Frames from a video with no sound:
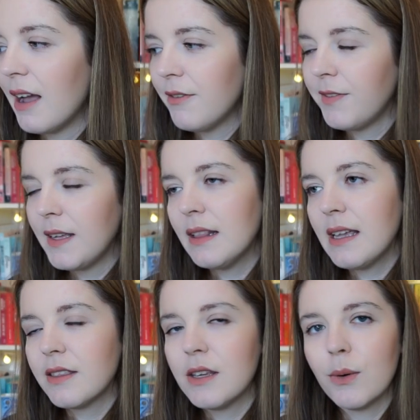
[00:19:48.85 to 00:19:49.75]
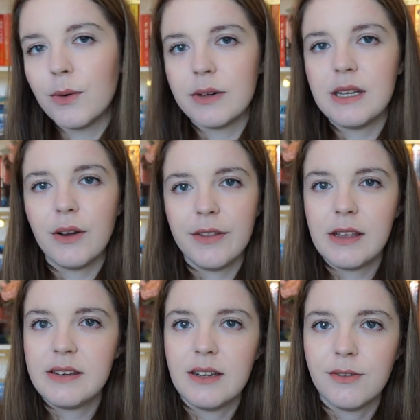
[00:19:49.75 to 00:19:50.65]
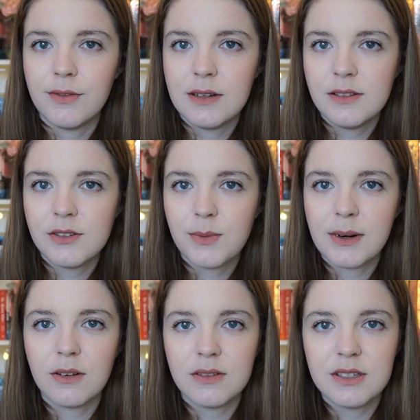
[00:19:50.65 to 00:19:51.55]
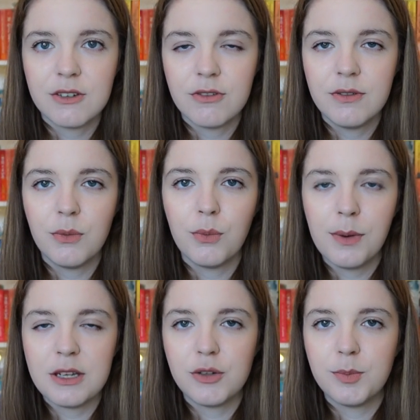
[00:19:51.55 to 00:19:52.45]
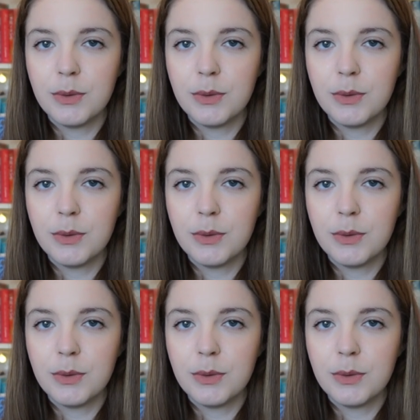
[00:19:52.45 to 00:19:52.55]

I feel like the only other difference when considering which